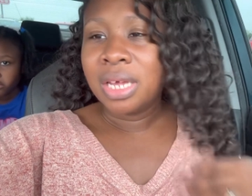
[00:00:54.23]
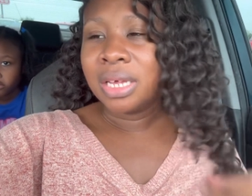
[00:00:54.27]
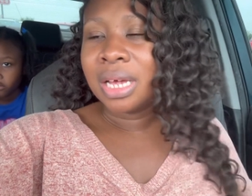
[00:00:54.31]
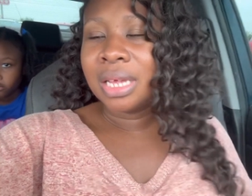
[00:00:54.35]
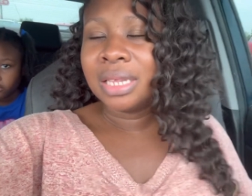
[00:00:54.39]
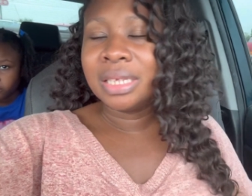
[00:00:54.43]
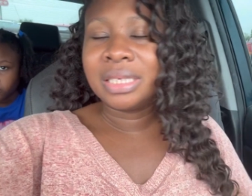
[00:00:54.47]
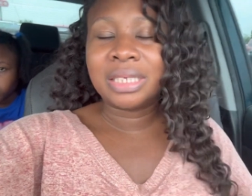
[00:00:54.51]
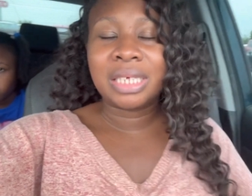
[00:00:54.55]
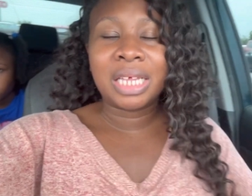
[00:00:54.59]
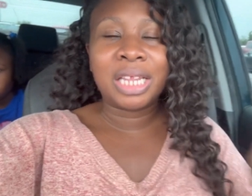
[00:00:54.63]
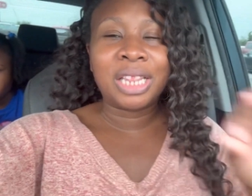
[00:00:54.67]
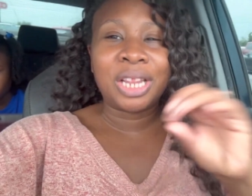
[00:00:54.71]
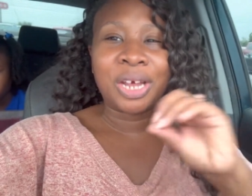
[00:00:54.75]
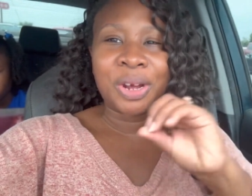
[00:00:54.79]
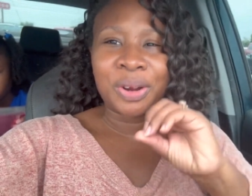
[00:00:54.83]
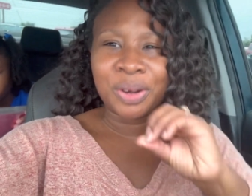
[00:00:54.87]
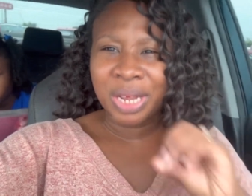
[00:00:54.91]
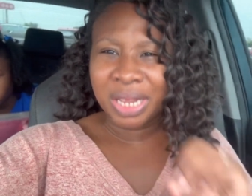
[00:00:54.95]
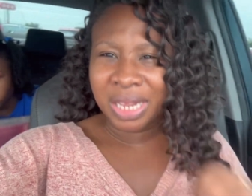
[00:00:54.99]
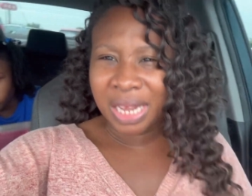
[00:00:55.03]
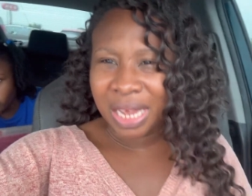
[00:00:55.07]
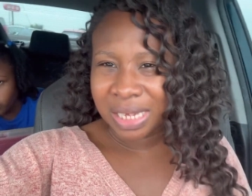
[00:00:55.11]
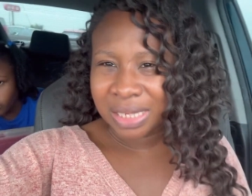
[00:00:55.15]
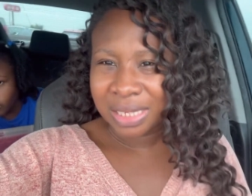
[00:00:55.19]
this is a
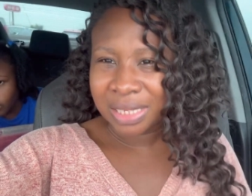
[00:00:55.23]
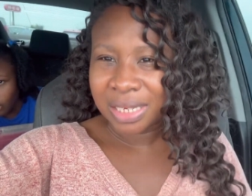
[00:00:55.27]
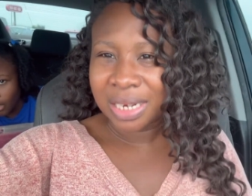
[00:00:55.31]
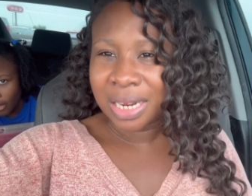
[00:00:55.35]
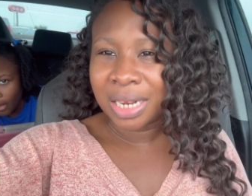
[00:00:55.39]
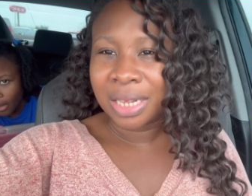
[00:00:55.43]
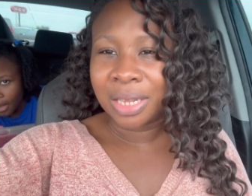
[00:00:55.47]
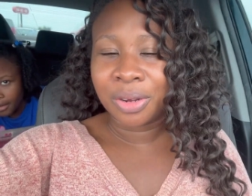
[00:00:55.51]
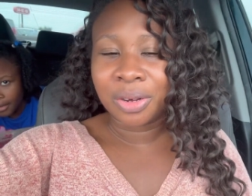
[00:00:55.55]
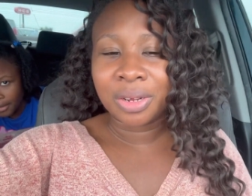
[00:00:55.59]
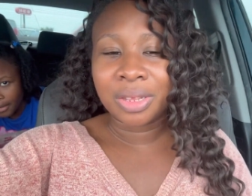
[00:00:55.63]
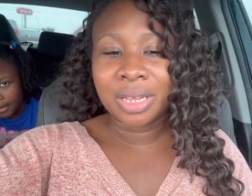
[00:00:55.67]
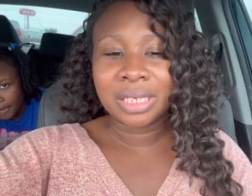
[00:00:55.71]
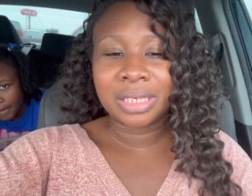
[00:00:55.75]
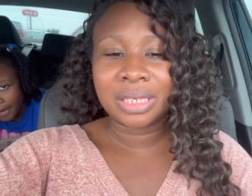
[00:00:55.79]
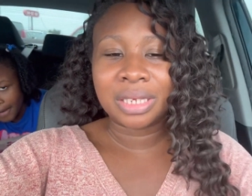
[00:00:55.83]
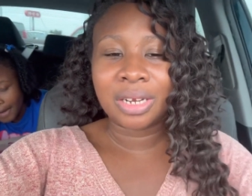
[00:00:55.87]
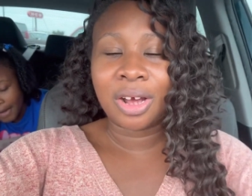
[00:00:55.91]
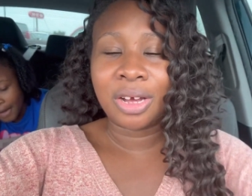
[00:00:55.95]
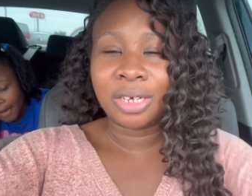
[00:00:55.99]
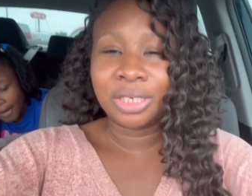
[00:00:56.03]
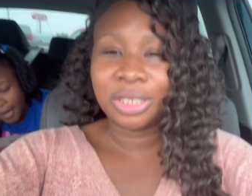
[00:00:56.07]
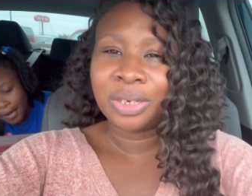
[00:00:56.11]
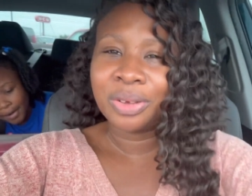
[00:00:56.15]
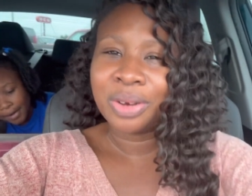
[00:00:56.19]
learning lesson and learning lesson
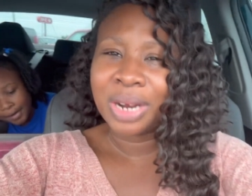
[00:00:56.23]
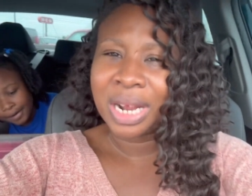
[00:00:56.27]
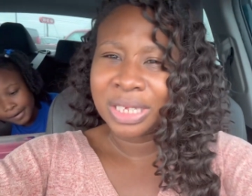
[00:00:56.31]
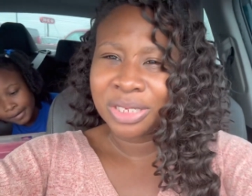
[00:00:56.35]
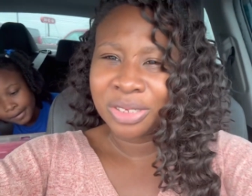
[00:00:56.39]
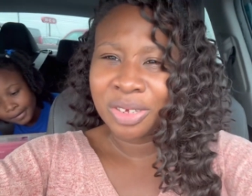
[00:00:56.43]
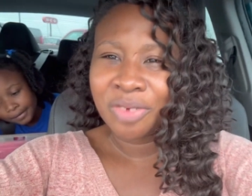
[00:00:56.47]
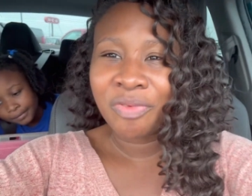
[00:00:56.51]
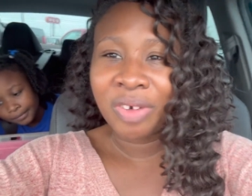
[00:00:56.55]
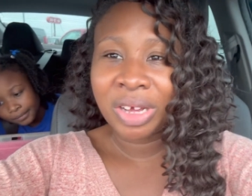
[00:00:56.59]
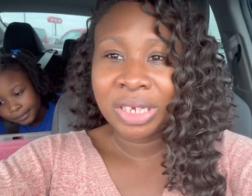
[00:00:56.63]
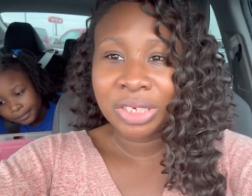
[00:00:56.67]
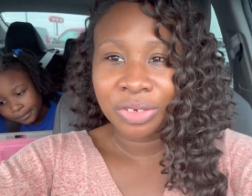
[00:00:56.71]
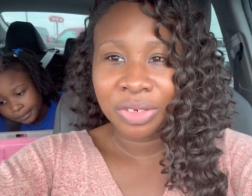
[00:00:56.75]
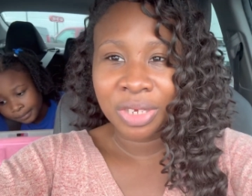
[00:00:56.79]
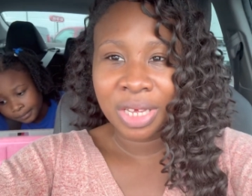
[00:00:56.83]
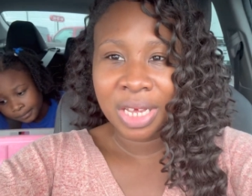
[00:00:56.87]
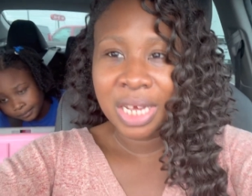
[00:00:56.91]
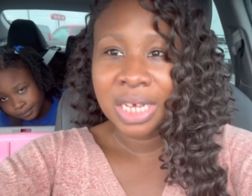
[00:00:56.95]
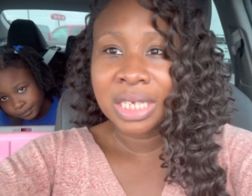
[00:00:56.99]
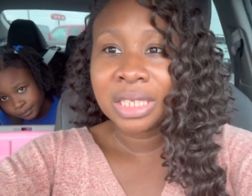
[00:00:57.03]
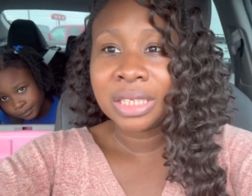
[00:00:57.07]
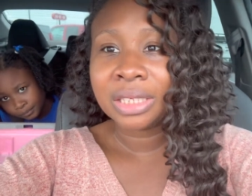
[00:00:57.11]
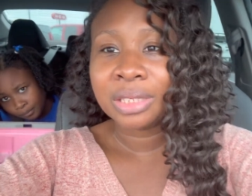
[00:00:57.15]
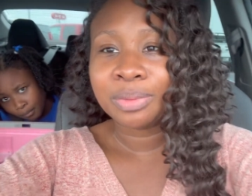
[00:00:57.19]
also not to invite your
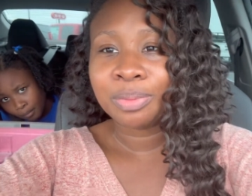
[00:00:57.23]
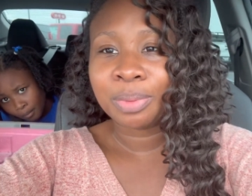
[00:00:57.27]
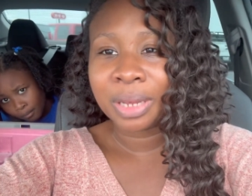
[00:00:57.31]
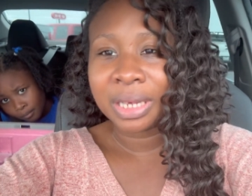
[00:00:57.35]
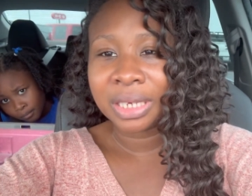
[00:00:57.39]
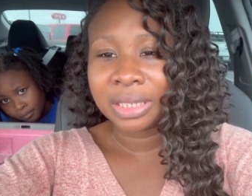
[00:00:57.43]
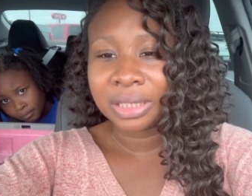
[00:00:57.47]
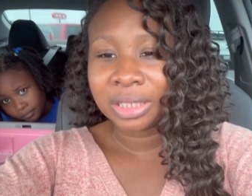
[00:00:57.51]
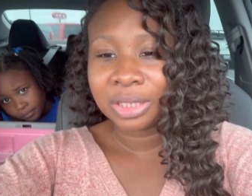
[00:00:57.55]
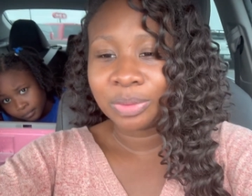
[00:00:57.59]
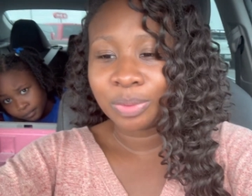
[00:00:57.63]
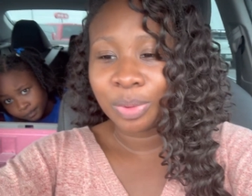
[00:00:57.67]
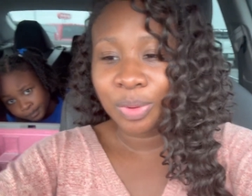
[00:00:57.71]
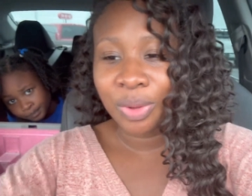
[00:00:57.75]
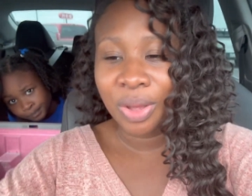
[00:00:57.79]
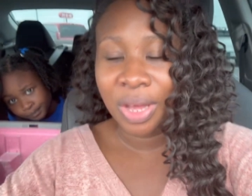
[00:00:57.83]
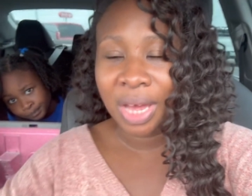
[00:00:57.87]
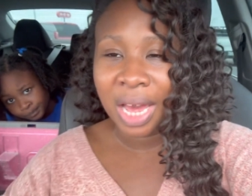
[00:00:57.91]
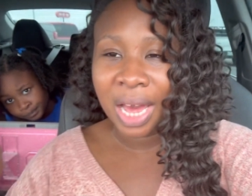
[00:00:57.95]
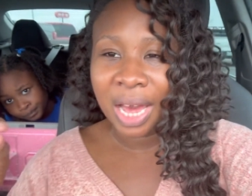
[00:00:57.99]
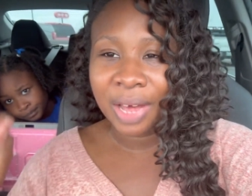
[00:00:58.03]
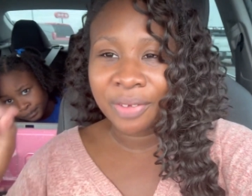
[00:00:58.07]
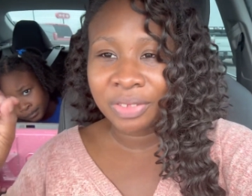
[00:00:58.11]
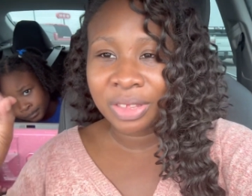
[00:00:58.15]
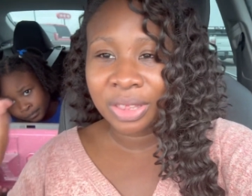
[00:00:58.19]
kids places when you
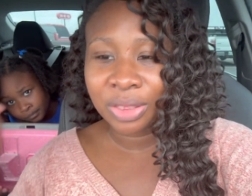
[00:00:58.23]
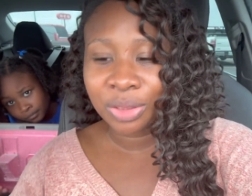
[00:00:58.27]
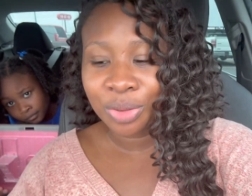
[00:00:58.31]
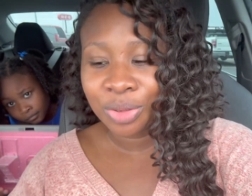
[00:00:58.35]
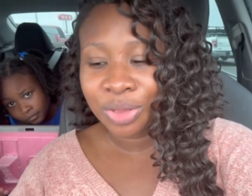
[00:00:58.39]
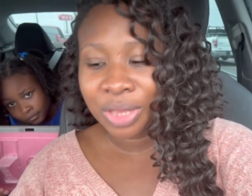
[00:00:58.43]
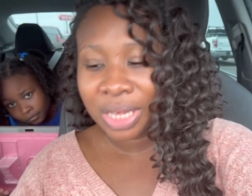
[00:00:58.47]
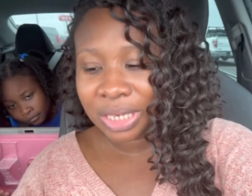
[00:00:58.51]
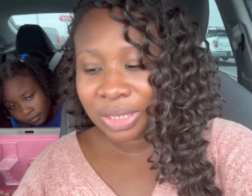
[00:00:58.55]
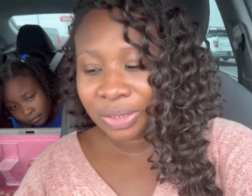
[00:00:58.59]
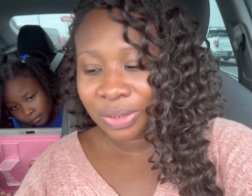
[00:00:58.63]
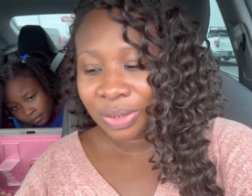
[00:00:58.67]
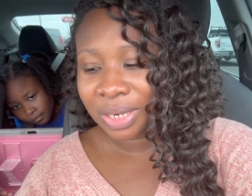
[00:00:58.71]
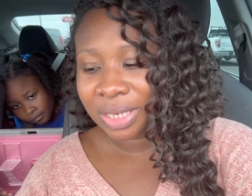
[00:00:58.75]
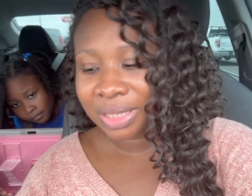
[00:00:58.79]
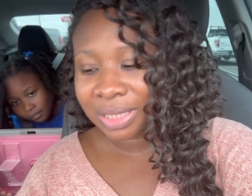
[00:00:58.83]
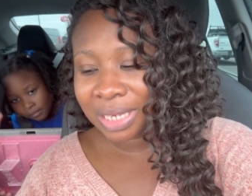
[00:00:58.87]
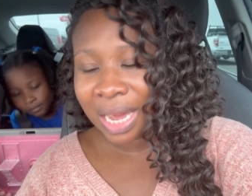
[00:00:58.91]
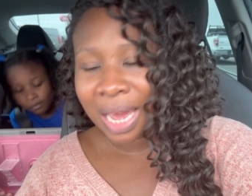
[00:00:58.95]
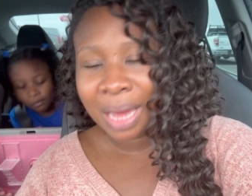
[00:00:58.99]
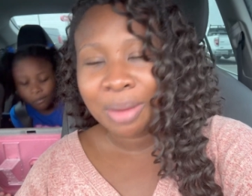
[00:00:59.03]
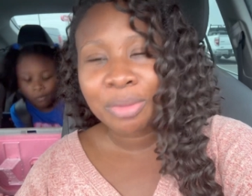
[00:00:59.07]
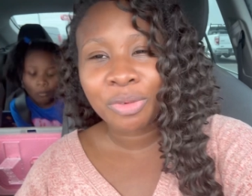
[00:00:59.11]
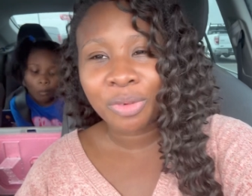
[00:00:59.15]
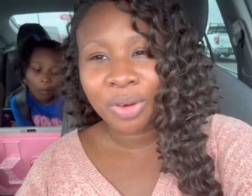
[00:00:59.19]
have to do things on a
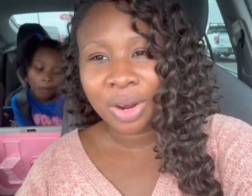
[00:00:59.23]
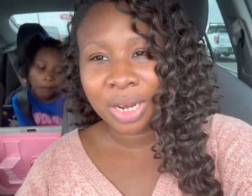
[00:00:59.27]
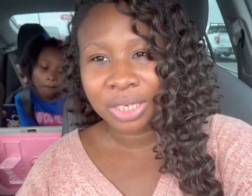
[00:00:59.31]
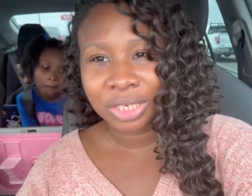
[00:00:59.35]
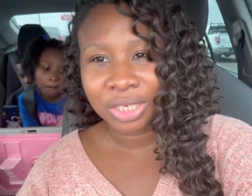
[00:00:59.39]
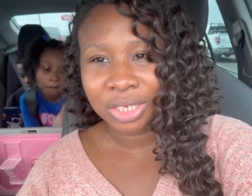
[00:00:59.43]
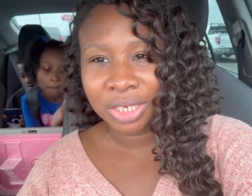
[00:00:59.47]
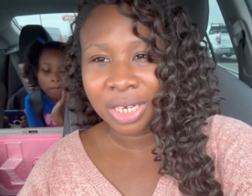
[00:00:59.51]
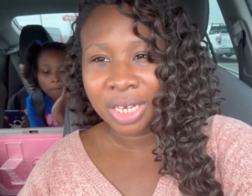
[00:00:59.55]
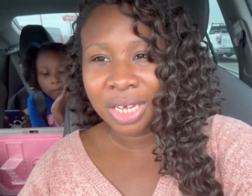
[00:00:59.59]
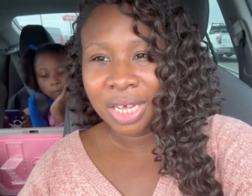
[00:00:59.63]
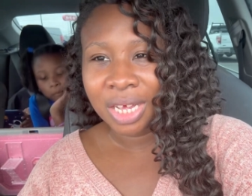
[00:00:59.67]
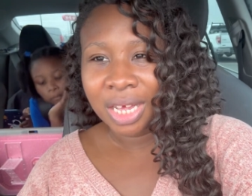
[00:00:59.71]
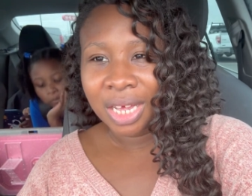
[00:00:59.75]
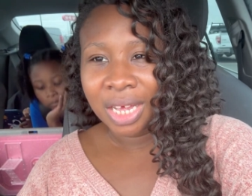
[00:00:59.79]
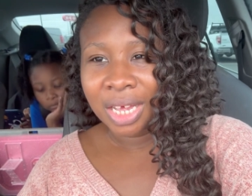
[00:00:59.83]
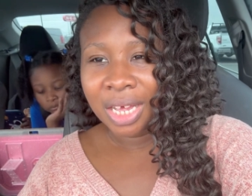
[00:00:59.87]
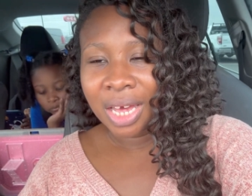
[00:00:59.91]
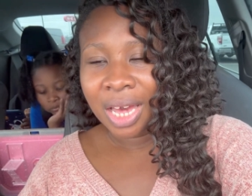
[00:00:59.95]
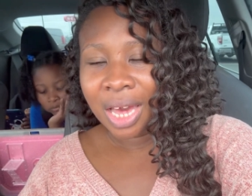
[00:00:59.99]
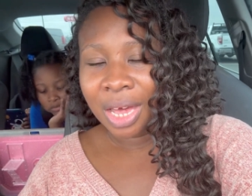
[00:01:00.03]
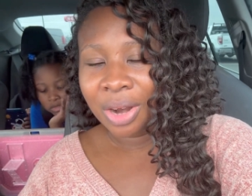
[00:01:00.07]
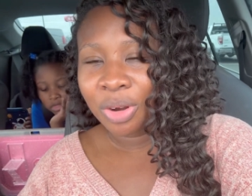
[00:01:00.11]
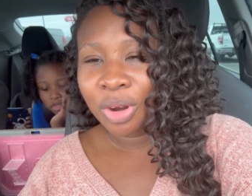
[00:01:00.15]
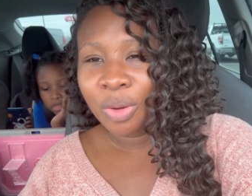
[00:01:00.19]
time crunch
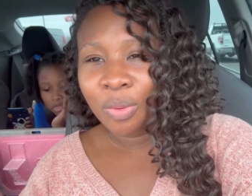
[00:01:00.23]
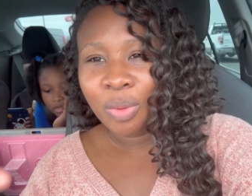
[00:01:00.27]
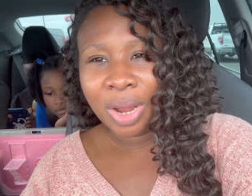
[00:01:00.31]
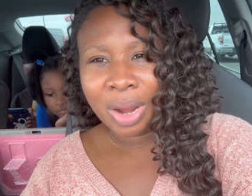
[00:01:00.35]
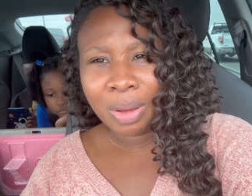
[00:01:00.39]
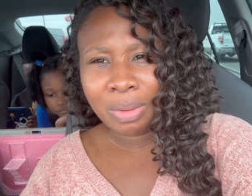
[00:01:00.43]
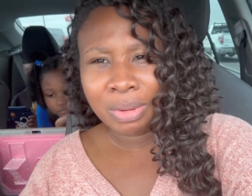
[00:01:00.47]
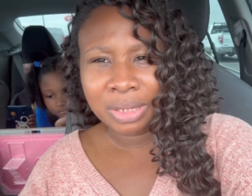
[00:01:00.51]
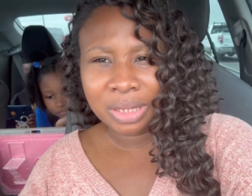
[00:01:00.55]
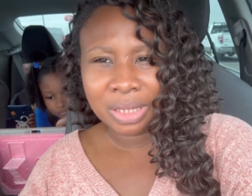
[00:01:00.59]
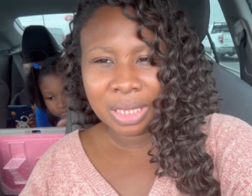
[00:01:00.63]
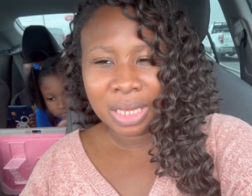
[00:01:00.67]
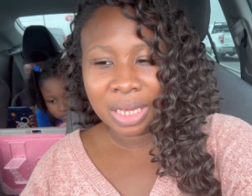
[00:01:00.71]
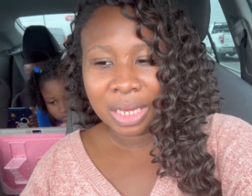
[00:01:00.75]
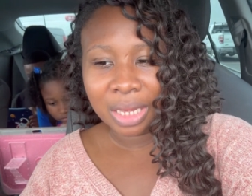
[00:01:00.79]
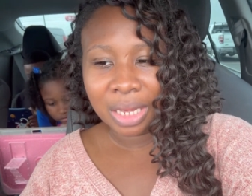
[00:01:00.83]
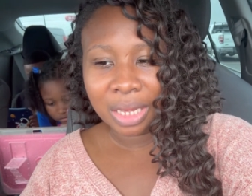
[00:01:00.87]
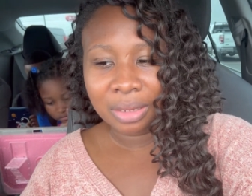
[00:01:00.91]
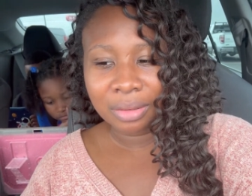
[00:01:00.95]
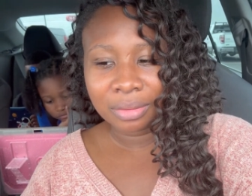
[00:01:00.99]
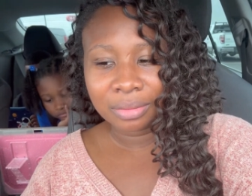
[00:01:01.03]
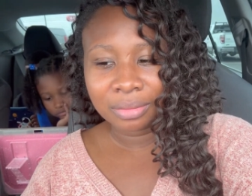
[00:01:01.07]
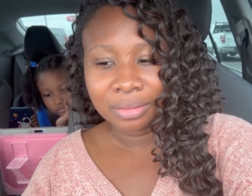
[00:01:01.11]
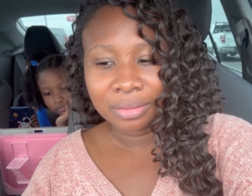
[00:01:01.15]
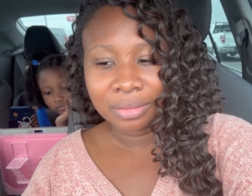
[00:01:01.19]
i don't know what i was
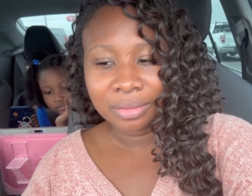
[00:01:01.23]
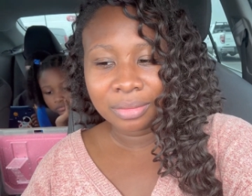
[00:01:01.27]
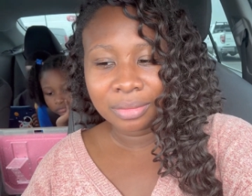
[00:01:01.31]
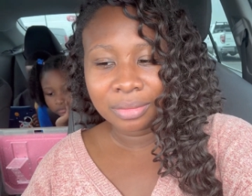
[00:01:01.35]
thinking